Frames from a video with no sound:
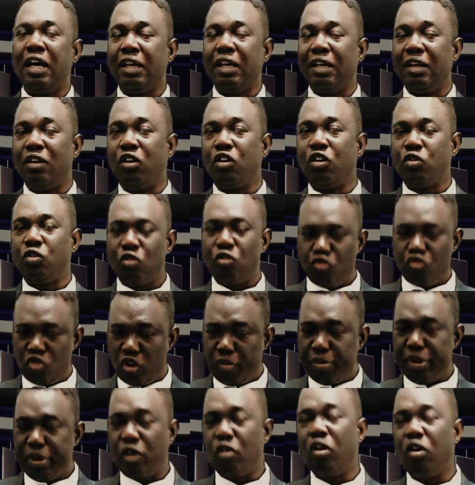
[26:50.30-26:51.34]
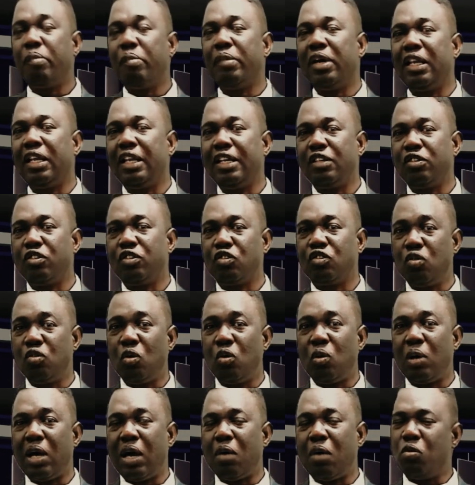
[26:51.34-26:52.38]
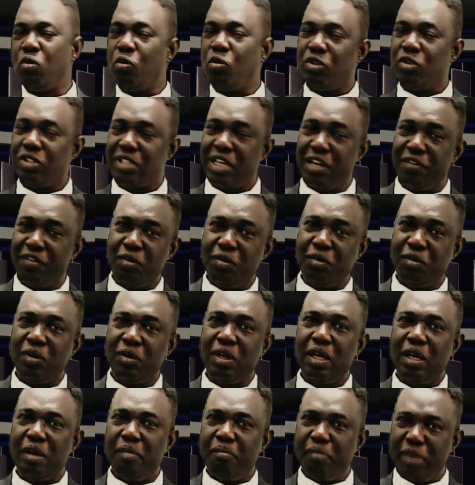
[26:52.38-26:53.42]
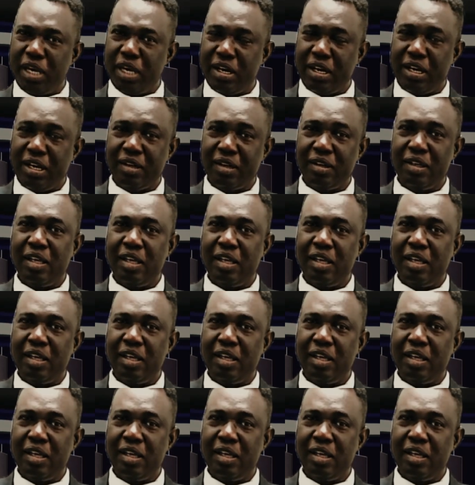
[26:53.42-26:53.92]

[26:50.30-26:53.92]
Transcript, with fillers: Also, drop a comment. Let us know how to serve you better.